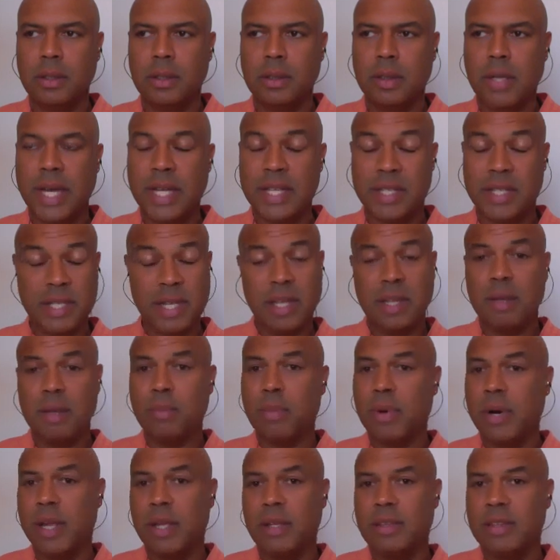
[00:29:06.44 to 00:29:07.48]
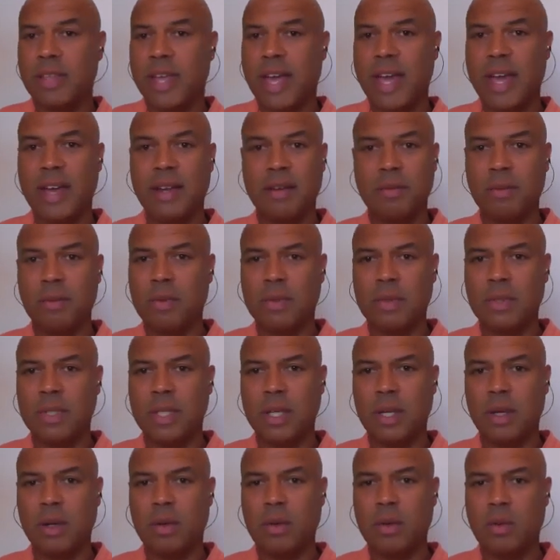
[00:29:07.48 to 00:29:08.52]
I celebrate that, you
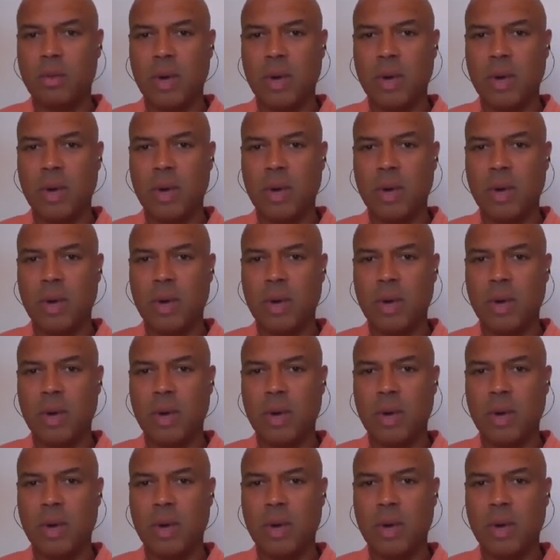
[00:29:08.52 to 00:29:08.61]
know,